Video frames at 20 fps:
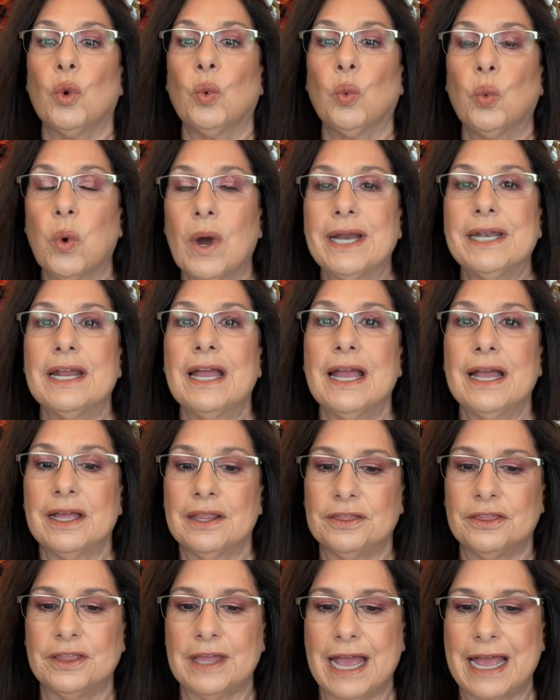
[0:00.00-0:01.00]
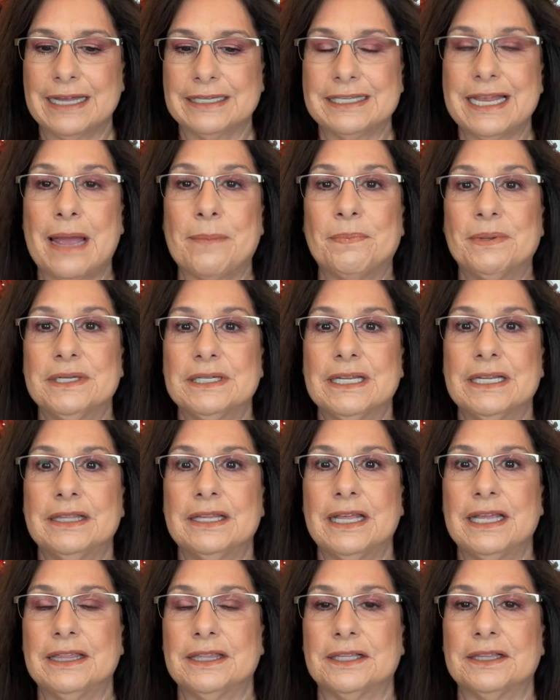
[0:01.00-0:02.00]
what ha has happened
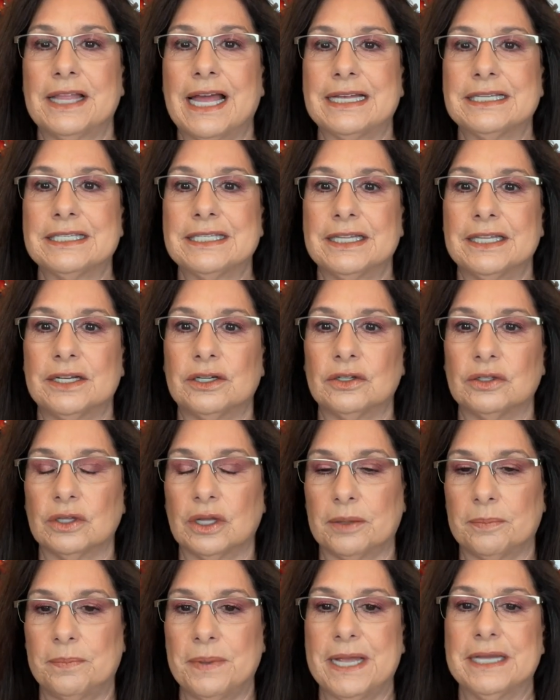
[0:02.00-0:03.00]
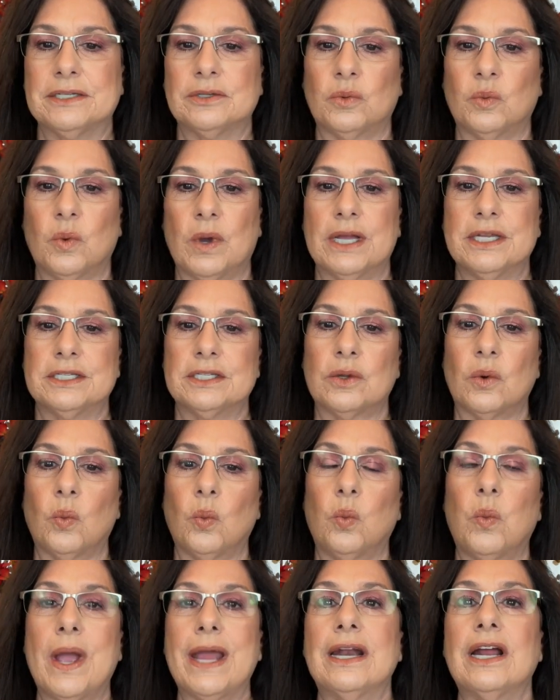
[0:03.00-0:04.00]
in, in the last little bit was
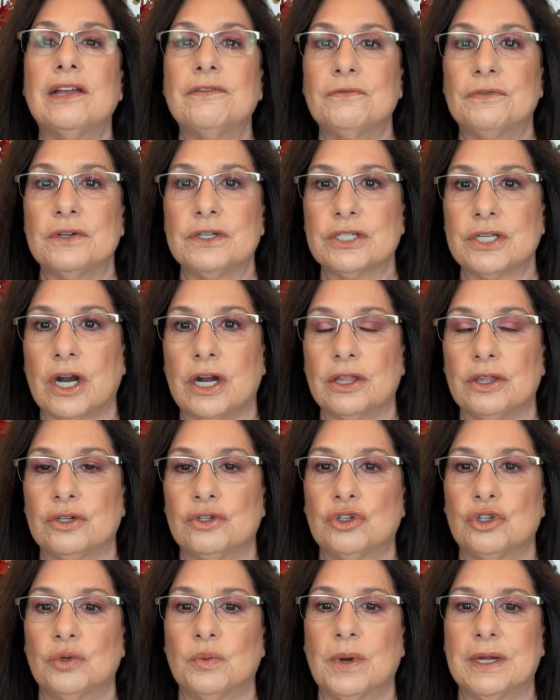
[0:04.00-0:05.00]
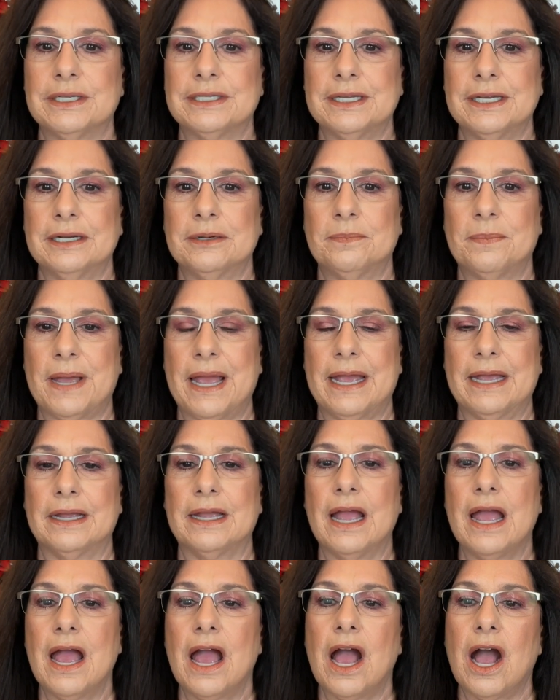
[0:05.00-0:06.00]
when I first started the True a
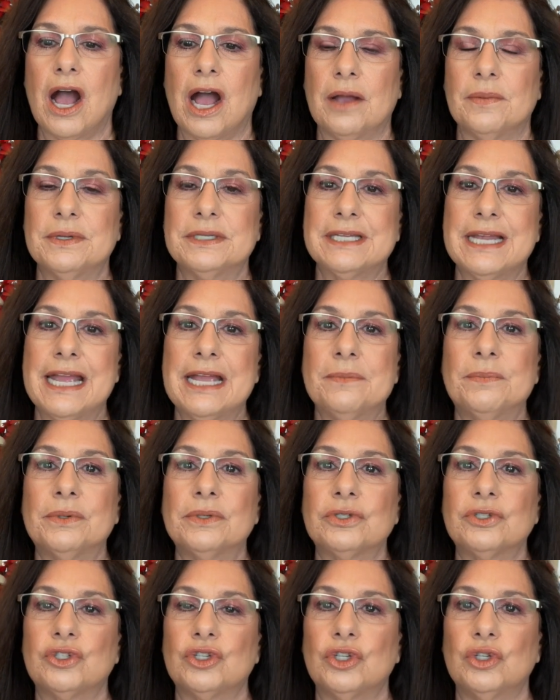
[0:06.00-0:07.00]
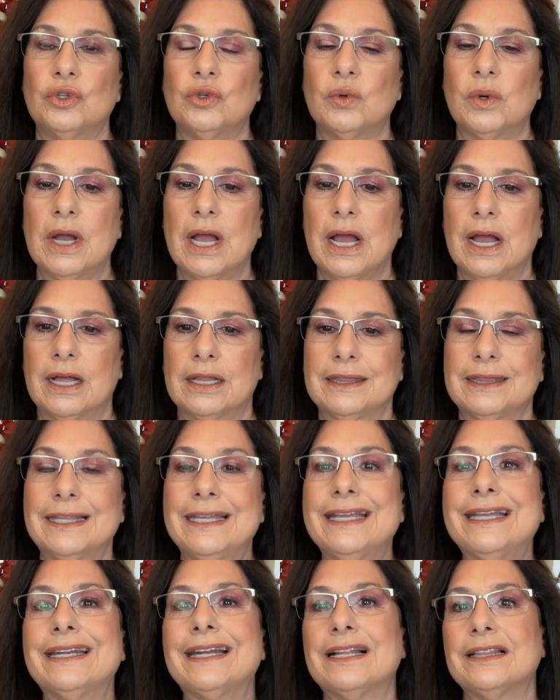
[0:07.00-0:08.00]
bag, I was able to
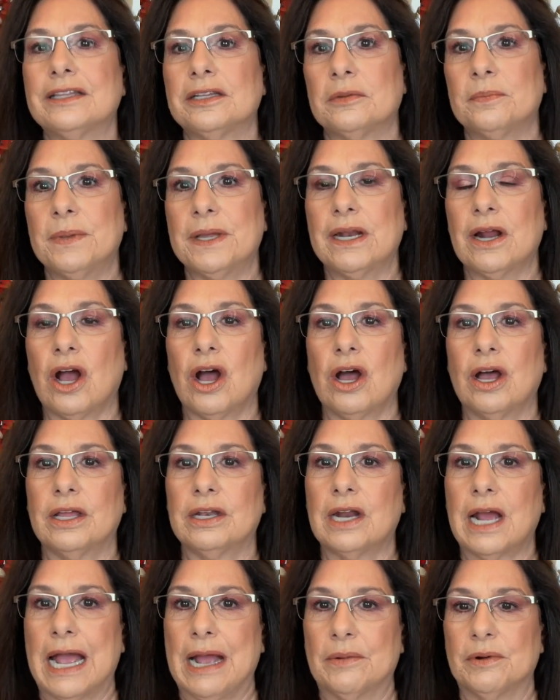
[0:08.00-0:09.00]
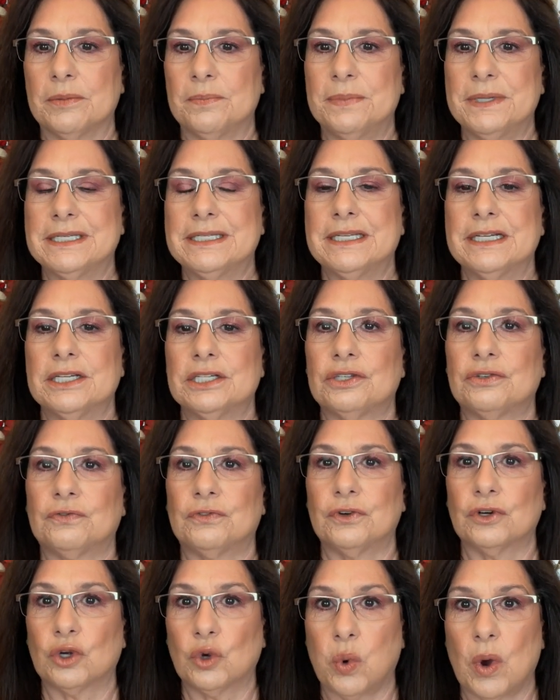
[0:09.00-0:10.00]
lean a little bit on our business
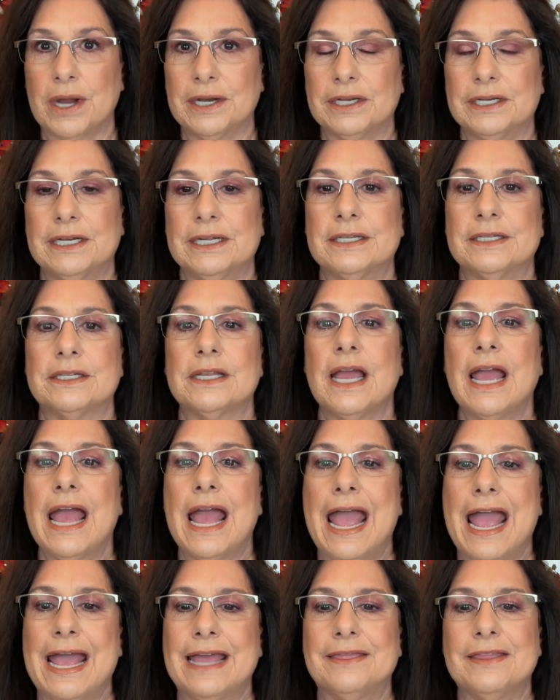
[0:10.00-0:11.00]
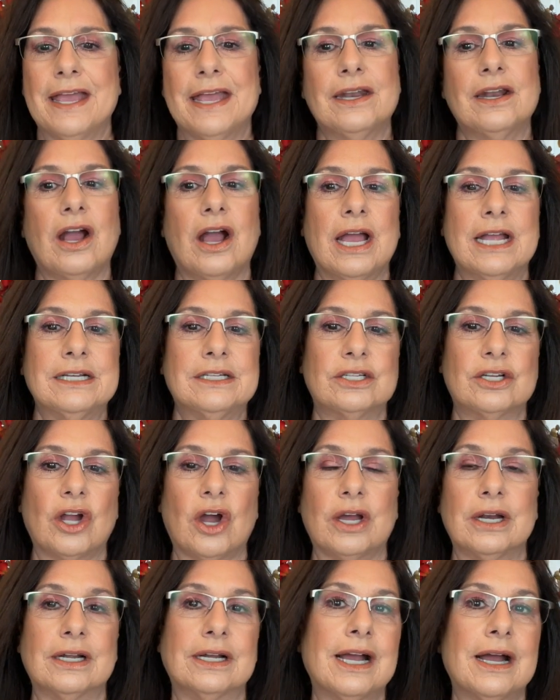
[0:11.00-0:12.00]
for quantities. And then I
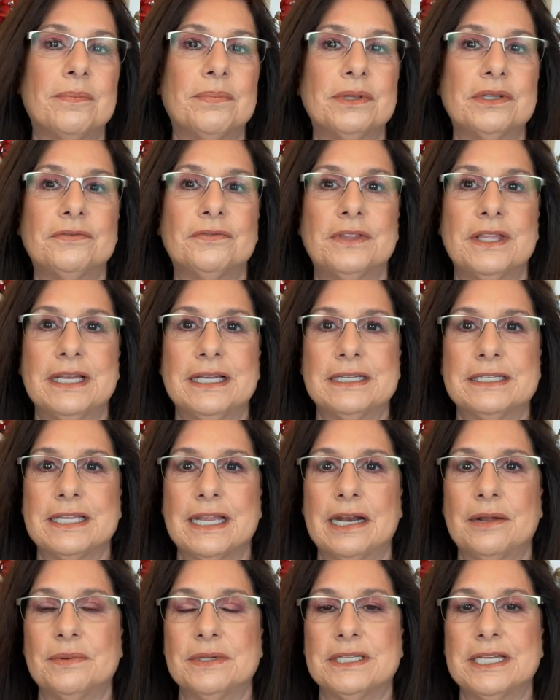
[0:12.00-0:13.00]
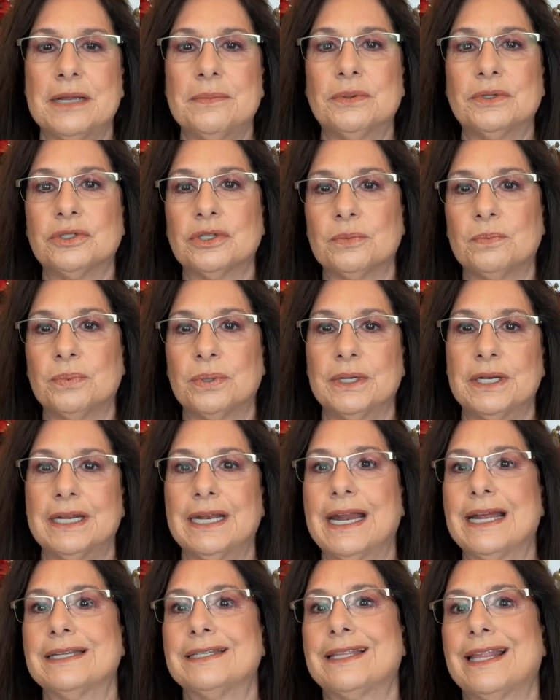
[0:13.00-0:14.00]
got a couple of things that I was able to put
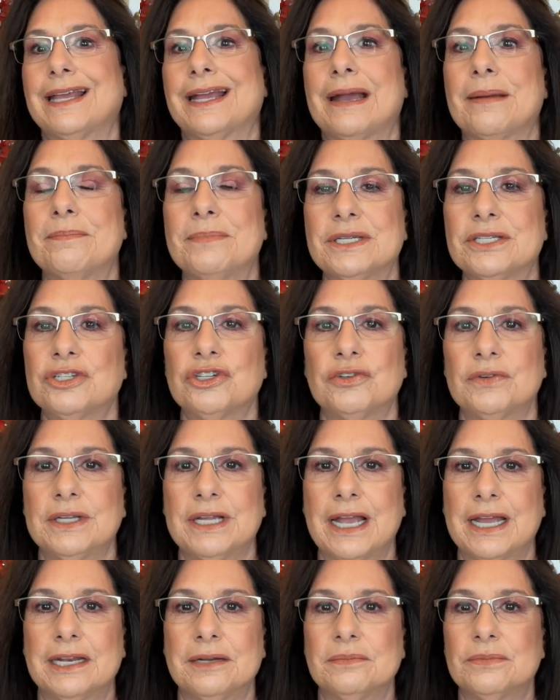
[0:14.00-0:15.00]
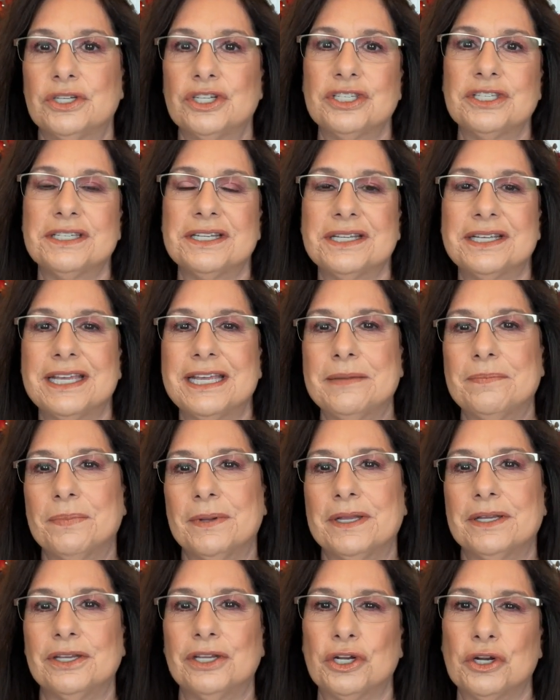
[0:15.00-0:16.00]
in as like a mystery item just to keep
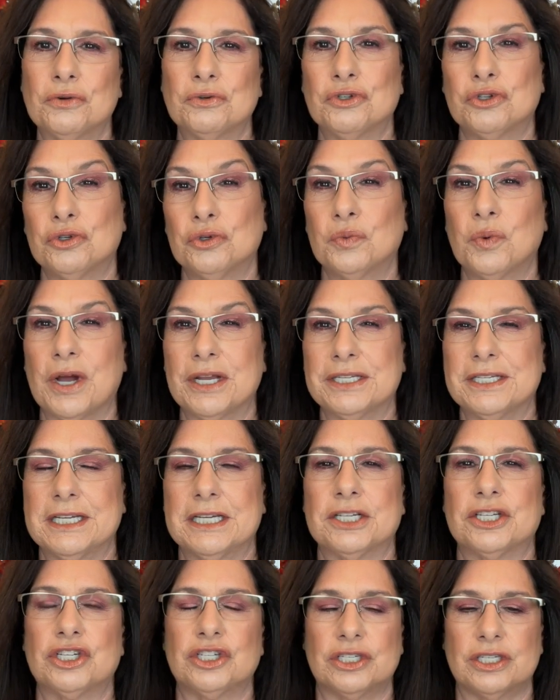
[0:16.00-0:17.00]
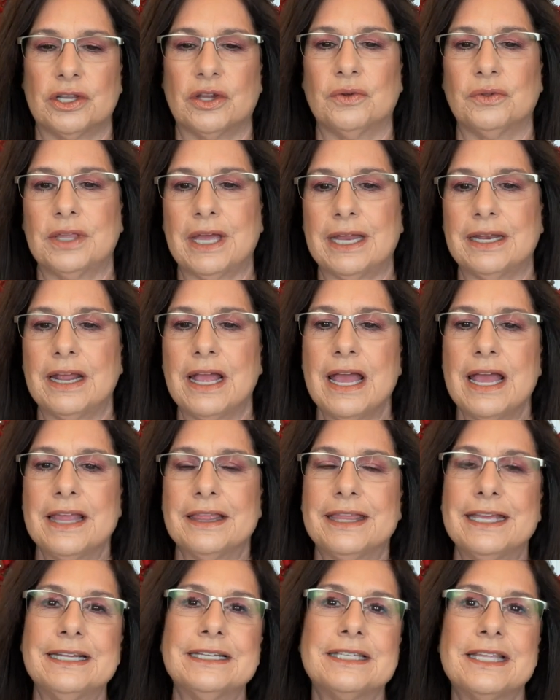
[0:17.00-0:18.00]
it, you know, true wants-ish. So that
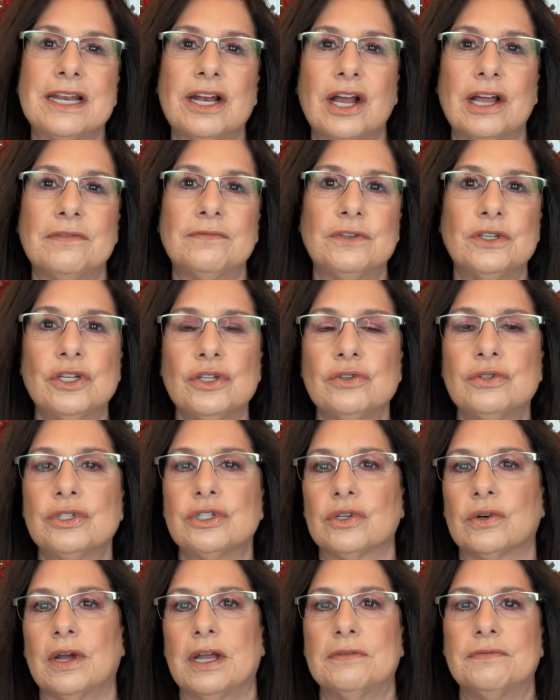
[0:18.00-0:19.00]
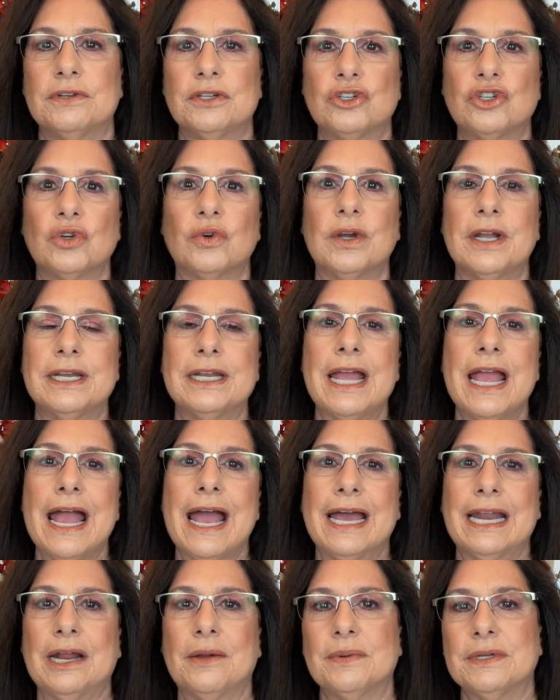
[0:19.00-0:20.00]
things that I've used or I've enjoyed
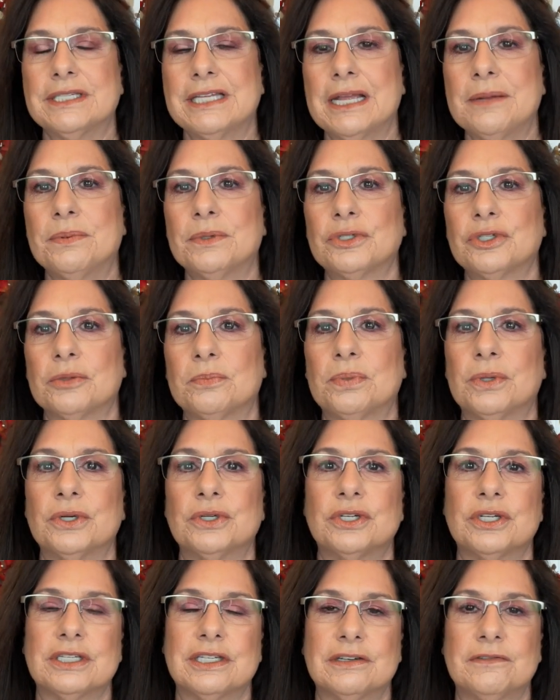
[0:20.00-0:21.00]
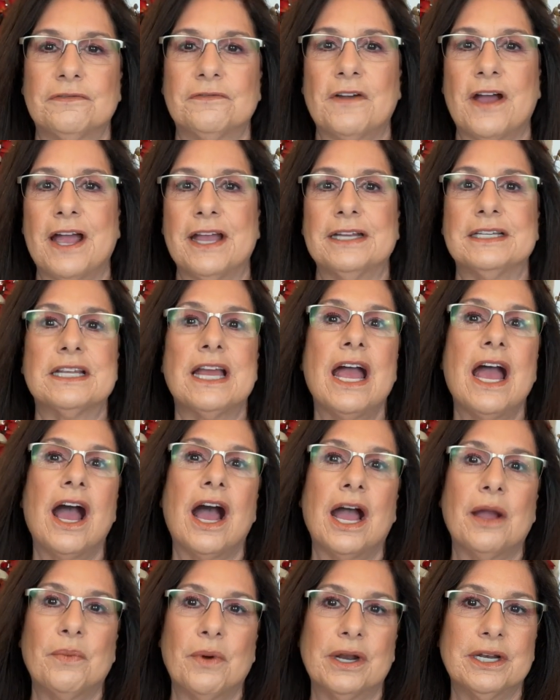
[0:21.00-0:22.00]
and I was able to purchase and find,
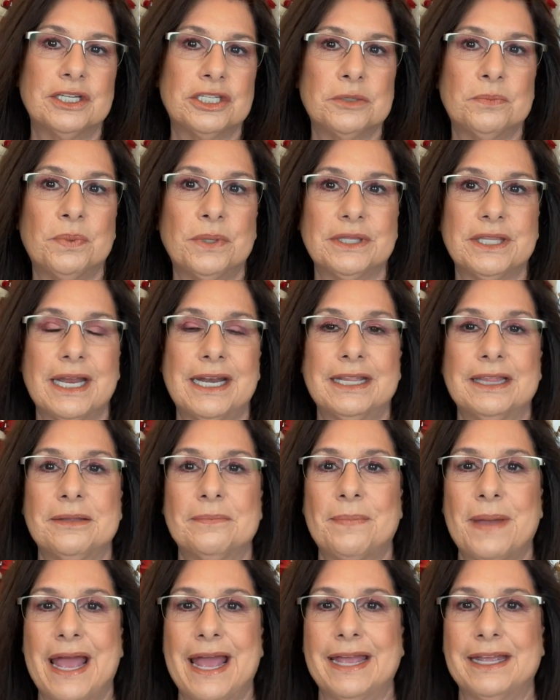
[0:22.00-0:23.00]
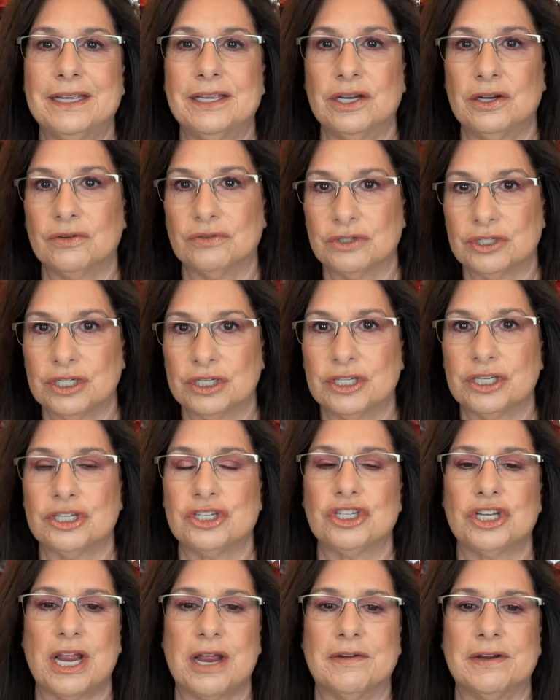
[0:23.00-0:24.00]
I wanted to put that in the bag, you know, to, to
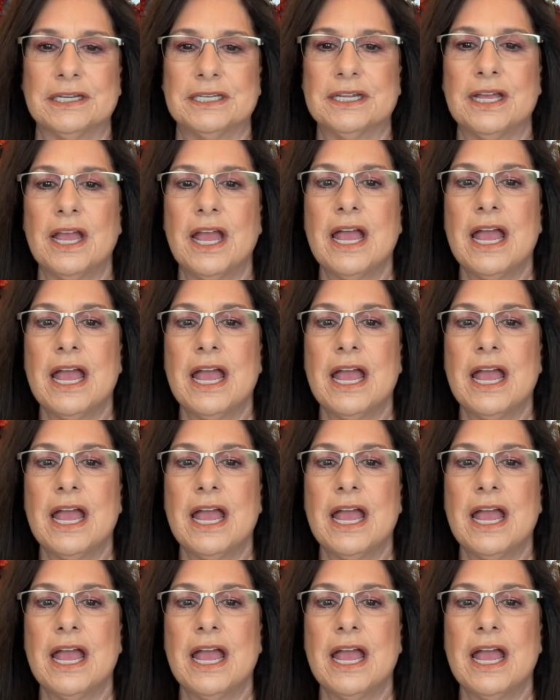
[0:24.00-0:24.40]
share it.